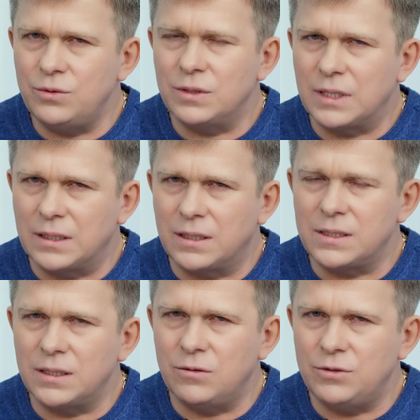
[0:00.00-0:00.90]

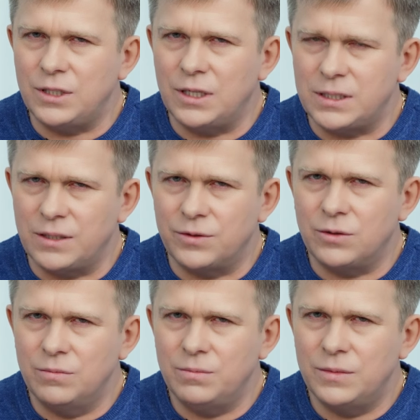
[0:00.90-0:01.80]
So, the point
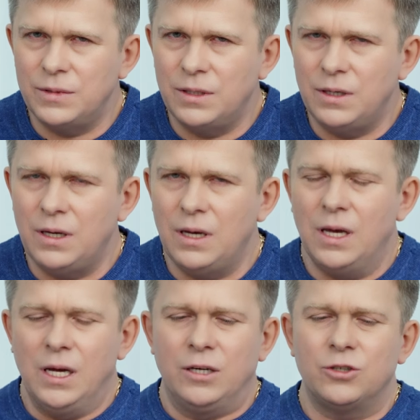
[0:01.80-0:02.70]
is
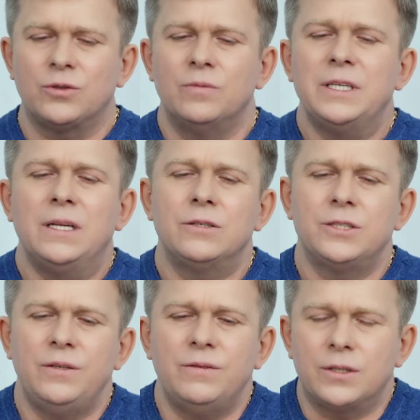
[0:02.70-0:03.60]
that we
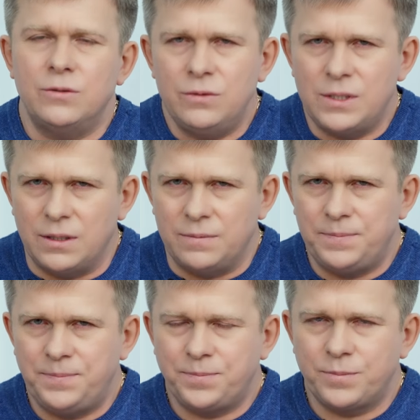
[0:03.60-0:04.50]
must return
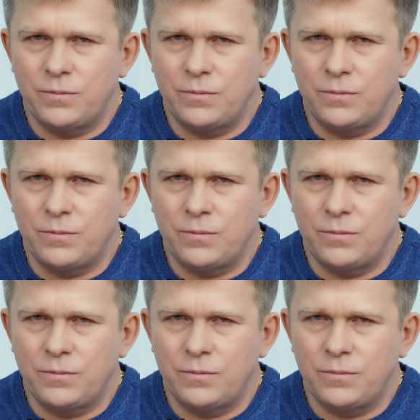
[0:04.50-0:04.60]
solely